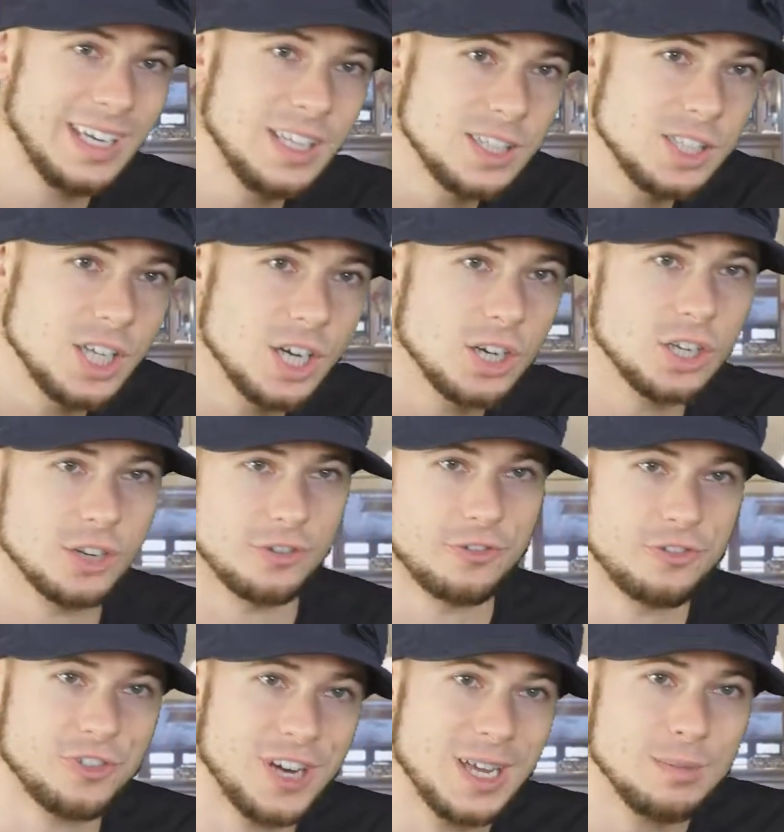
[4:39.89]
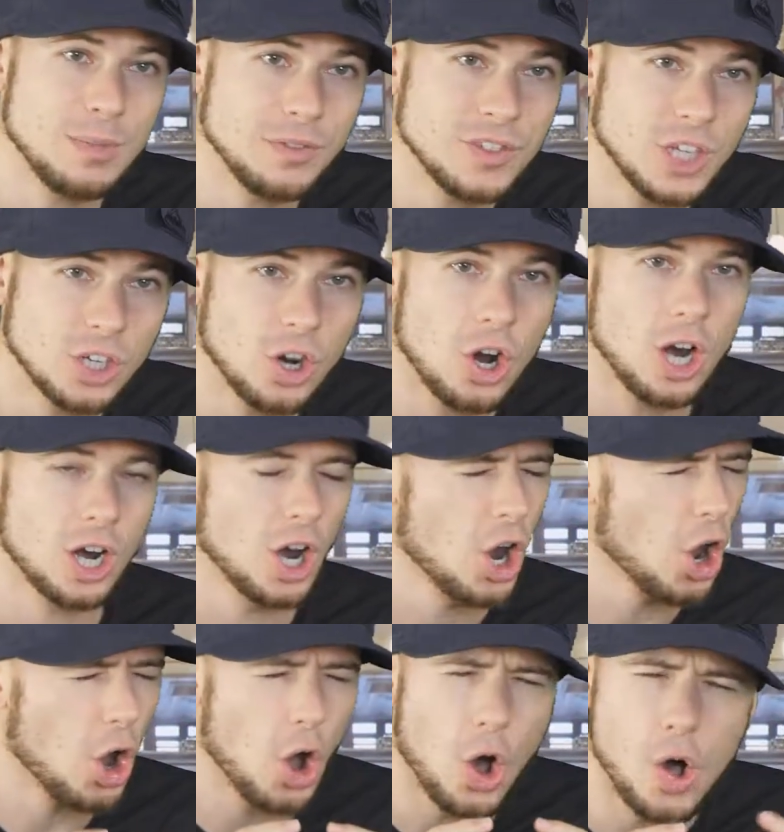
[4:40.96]
interior, frame of the car,
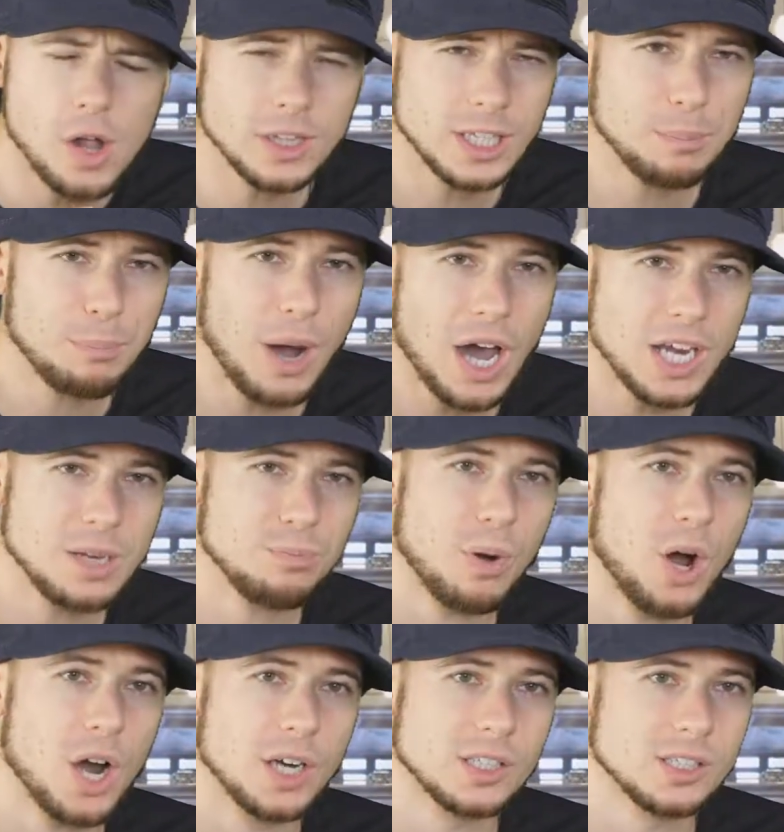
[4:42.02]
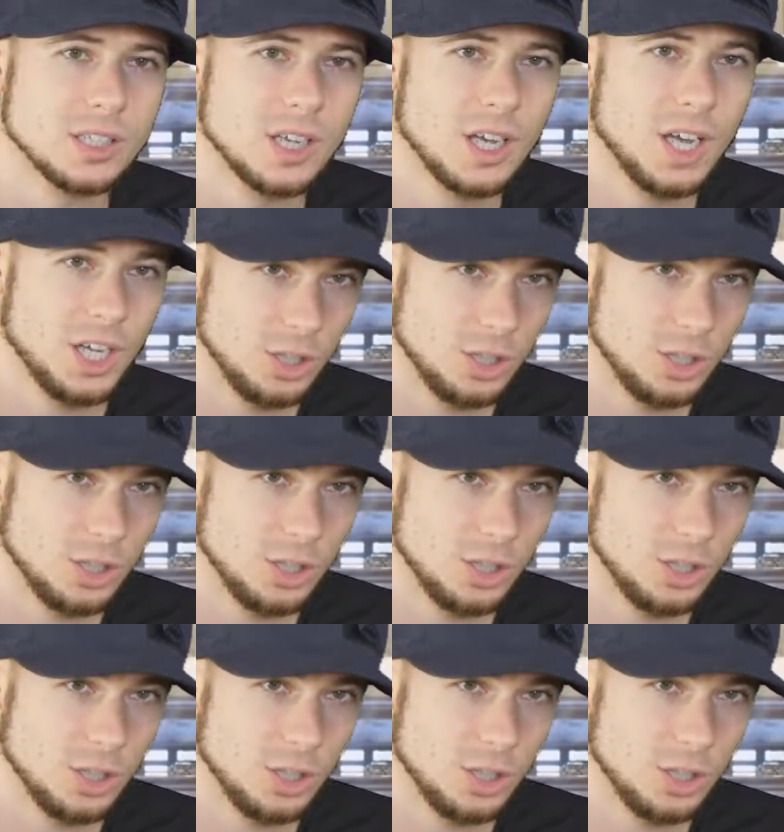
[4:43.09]
all the body parts.